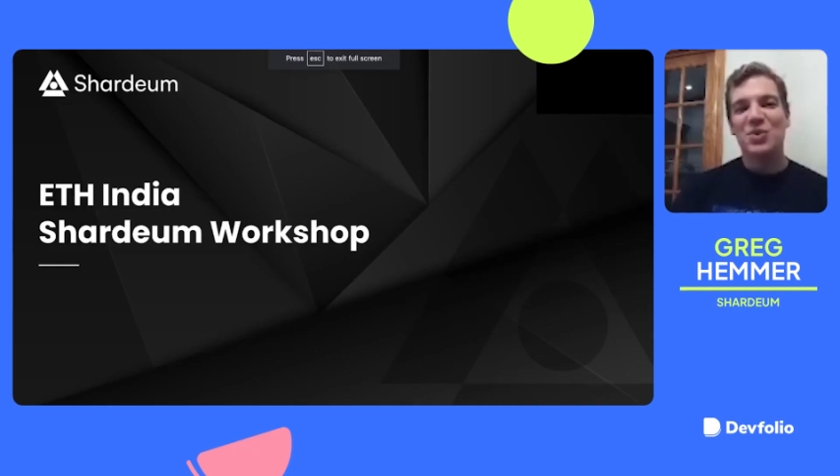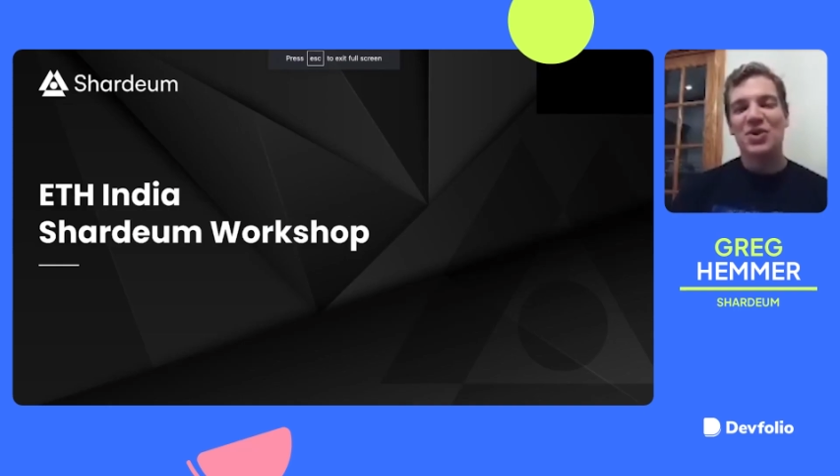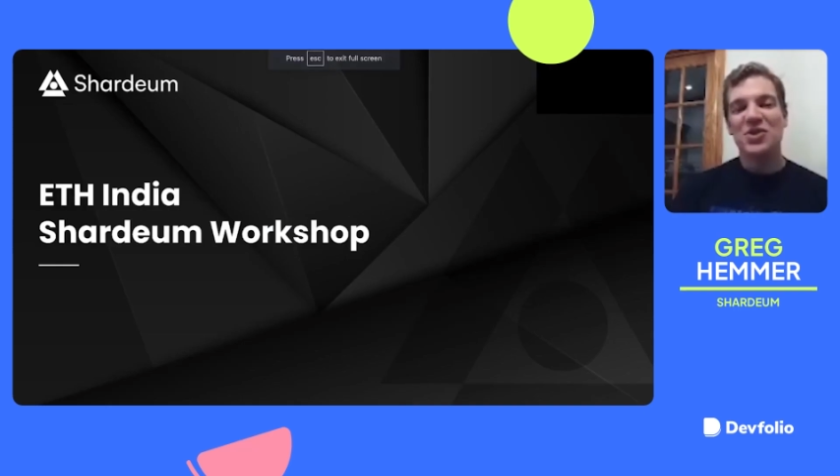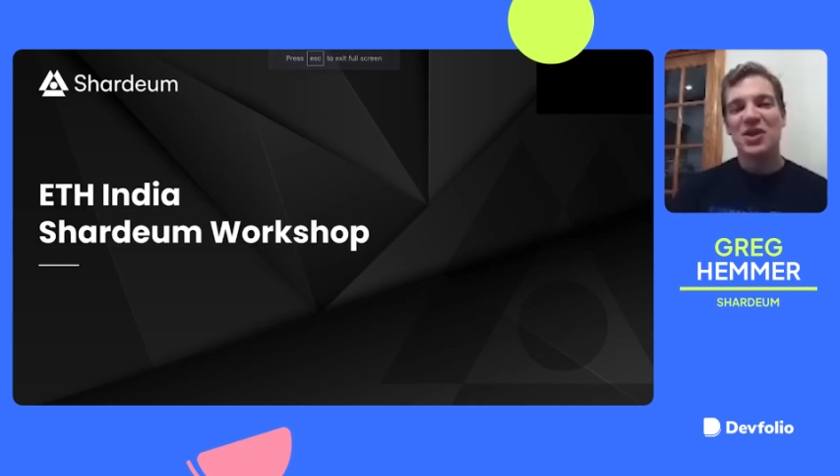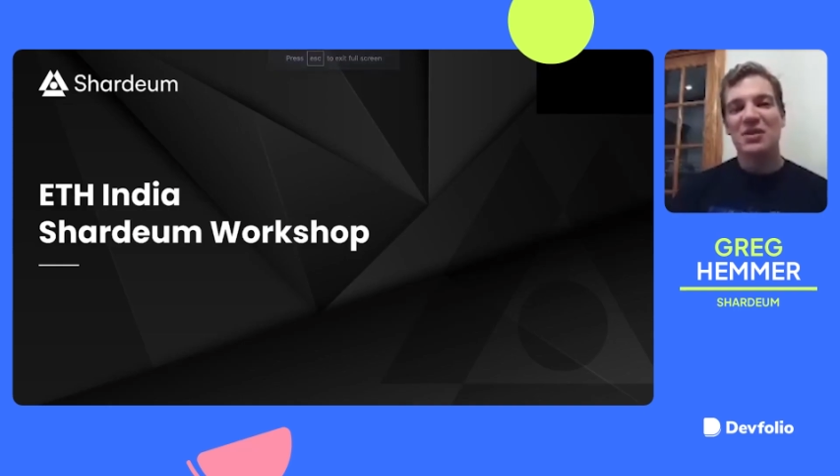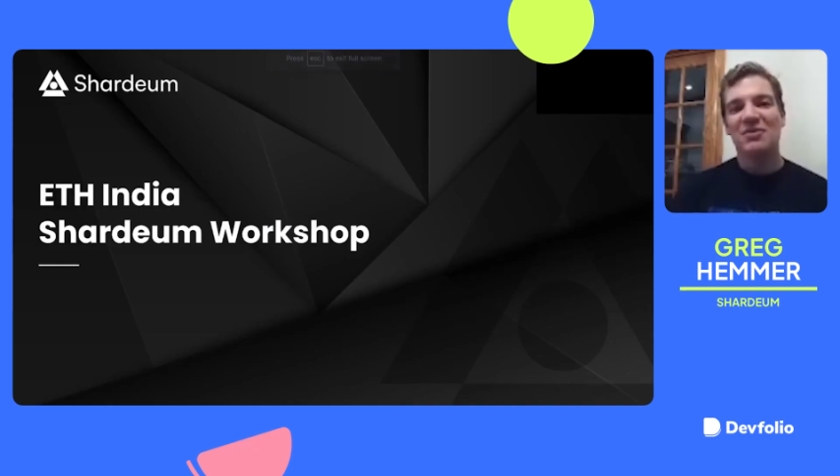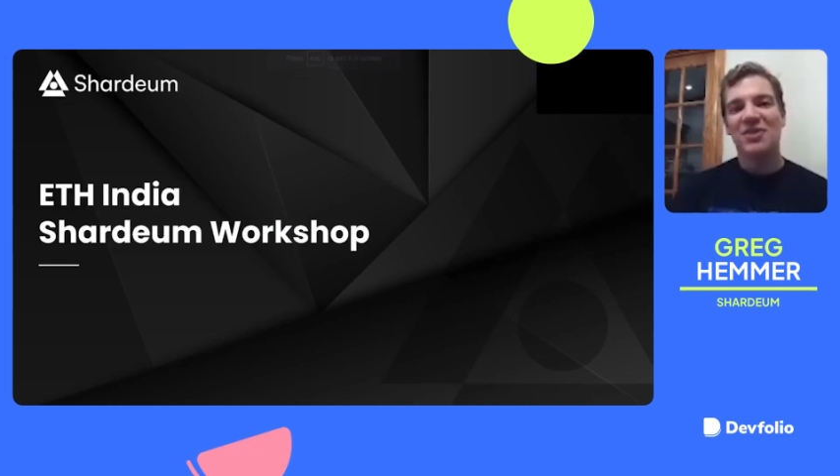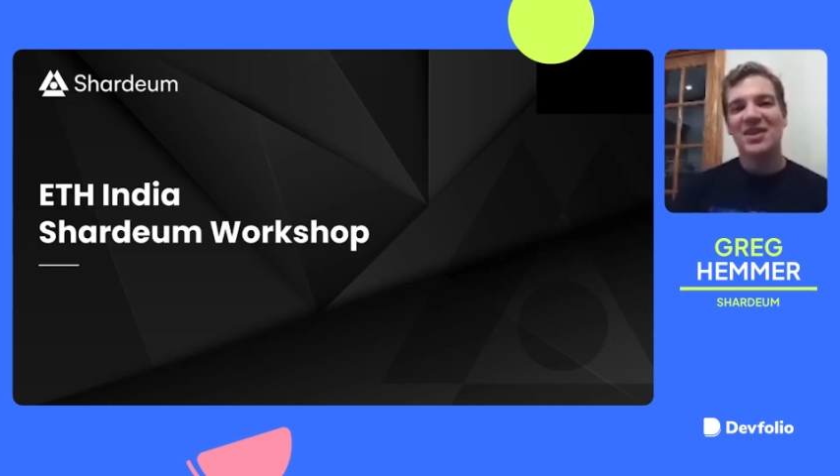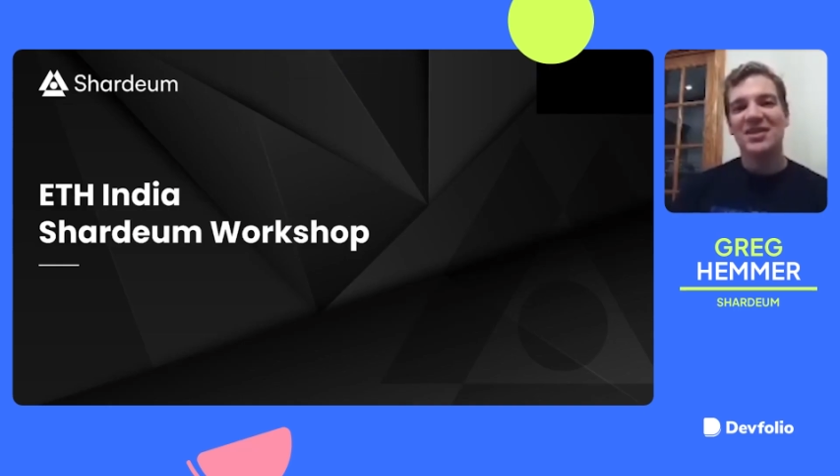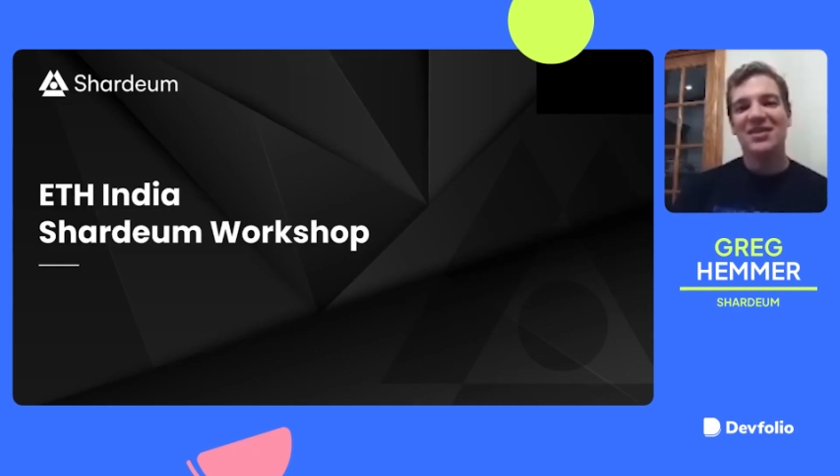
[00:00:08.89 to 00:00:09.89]
workshop for
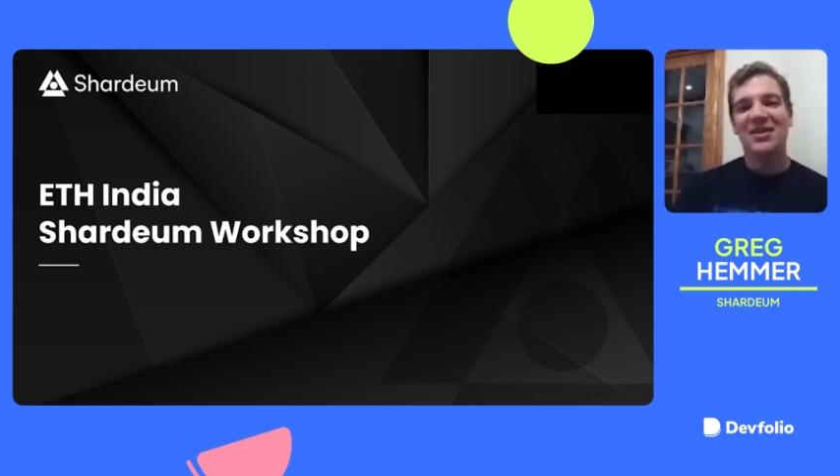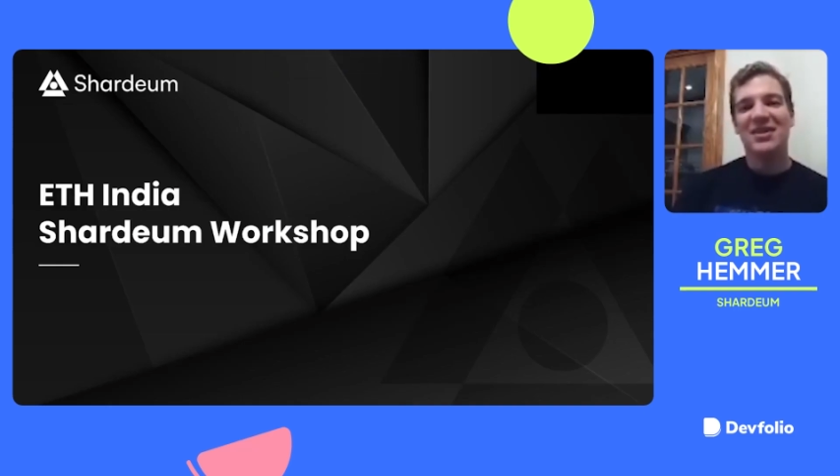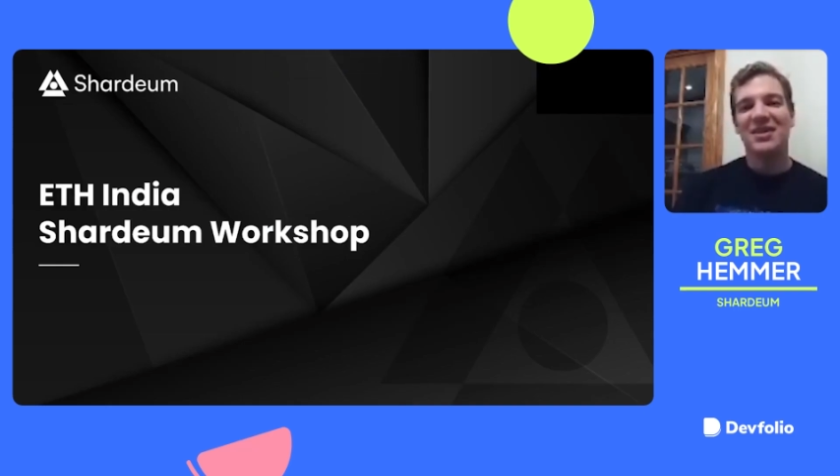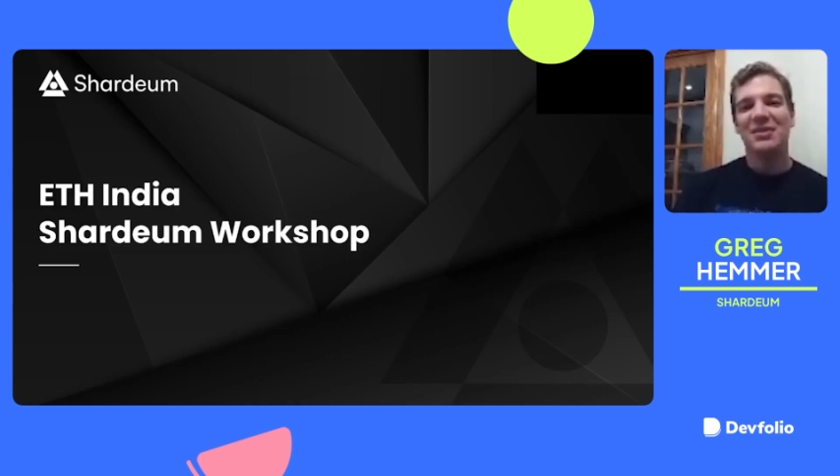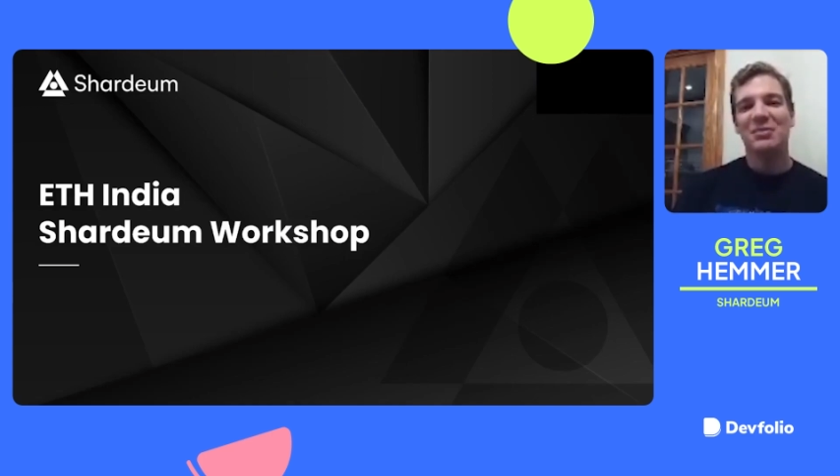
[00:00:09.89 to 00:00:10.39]
ETH India.